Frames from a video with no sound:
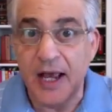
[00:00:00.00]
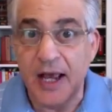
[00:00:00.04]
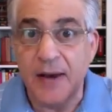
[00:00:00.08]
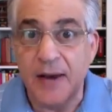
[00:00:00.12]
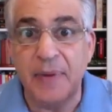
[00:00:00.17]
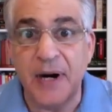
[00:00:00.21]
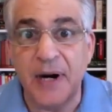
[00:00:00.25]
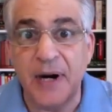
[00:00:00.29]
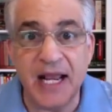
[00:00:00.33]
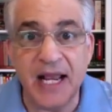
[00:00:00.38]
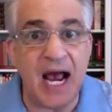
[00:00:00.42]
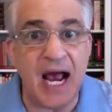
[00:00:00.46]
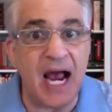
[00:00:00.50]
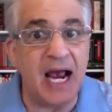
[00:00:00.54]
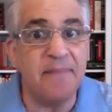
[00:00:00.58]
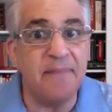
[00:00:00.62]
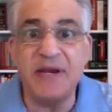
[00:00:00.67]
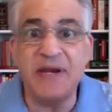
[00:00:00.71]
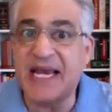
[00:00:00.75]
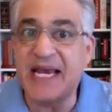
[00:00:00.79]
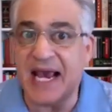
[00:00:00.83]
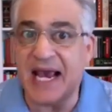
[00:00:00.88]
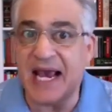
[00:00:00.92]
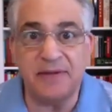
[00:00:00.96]
But I
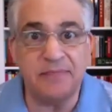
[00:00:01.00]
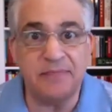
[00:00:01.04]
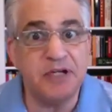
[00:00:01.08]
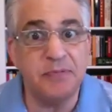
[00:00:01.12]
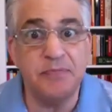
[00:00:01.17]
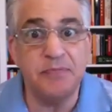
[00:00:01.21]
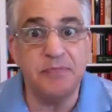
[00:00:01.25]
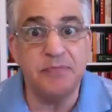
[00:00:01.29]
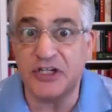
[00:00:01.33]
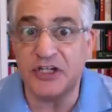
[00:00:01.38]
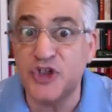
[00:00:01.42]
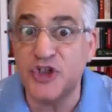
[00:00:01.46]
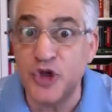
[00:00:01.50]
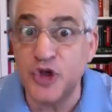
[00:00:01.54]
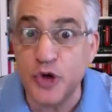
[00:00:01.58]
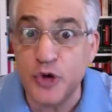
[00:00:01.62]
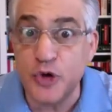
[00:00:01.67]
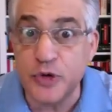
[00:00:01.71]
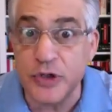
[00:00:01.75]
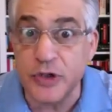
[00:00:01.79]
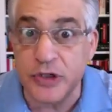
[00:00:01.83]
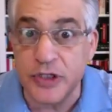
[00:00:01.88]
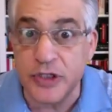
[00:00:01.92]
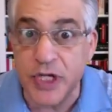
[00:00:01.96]
began to be a
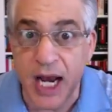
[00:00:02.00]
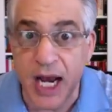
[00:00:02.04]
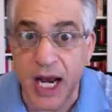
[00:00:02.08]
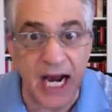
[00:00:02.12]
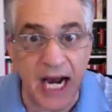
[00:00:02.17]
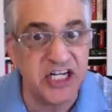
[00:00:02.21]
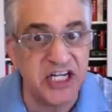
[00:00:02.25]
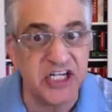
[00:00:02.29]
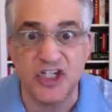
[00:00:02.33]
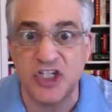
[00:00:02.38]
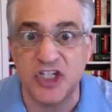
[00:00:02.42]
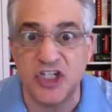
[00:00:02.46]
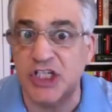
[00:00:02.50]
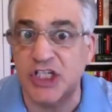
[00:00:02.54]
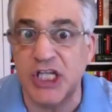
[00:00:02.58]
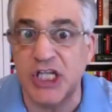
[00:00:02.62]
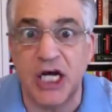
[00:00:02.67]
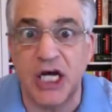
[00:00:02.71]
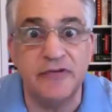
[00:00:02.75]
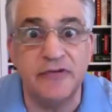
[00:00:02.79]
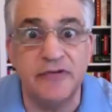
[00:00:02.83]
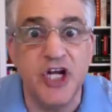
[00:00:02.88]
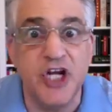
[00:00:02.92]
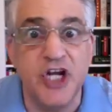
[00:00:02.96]
student. I just
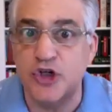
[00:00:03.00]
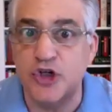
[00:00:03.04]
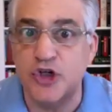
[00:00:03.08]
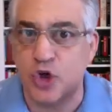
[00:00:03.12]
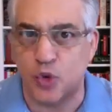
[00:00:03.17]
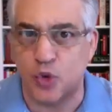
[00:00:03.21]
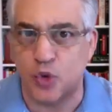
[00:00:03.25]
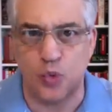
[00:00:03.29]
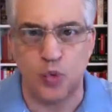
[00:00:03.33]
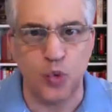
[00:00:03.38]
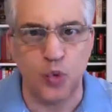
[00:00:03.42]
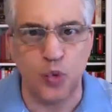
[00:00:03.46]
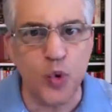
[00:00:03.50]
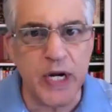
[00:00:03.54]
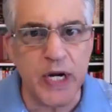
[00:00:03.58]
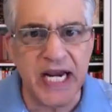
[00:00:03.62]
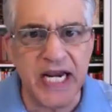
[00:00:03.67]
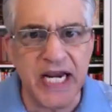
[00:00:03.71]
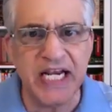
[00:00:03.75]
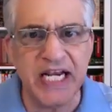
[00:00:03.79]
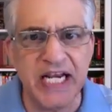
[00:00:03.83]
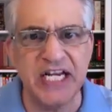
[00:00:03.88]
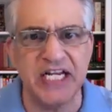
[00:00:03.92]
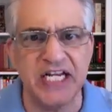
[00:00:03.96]
loved to
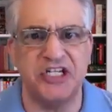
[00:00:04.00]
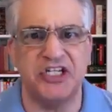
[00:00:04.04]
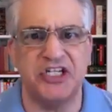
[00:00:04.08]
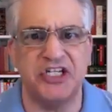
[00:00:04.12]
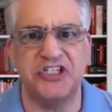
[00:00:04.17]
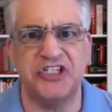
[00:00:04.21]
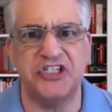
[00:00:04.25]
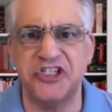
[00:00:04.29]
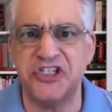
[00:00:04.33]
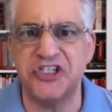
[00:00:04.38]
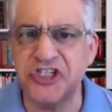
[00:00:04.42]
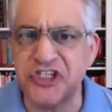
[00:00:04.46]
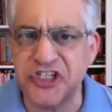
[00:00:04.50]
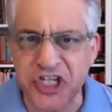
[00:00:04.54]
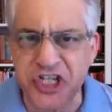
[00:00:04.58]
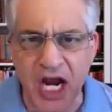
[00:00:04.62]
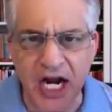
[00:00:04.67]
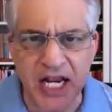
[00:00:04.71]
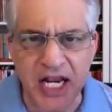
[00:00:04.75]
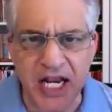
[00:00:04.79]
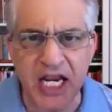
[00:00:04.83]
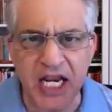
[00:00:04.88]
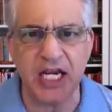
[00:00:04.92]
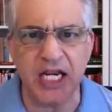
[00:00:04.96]
read and to
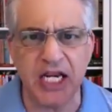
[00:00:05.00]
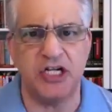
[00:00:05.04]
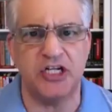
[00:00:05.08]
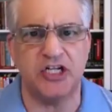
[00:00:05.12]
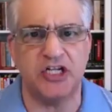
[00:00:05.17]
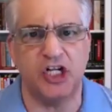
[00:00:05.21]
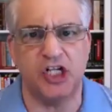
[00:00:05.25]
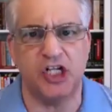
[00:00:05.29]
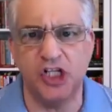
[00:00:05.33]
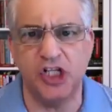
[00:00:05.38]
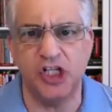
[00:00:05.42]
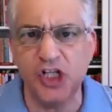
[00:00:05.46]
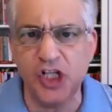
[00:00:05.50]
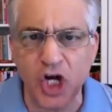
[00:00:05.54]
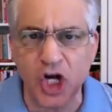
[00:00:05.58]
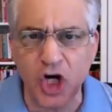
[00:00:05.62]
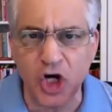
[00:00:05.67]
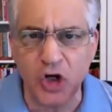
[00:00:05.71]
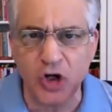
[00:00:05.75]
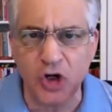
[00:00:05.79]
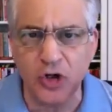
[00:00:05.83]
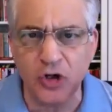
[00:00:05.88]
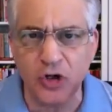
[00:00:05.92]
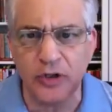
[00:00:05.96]
study and to
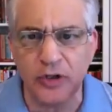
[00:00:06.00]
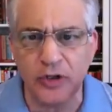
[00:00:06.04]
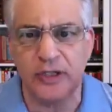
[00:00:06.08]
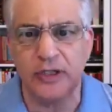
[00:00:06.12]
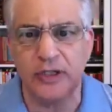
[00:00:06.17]
learn.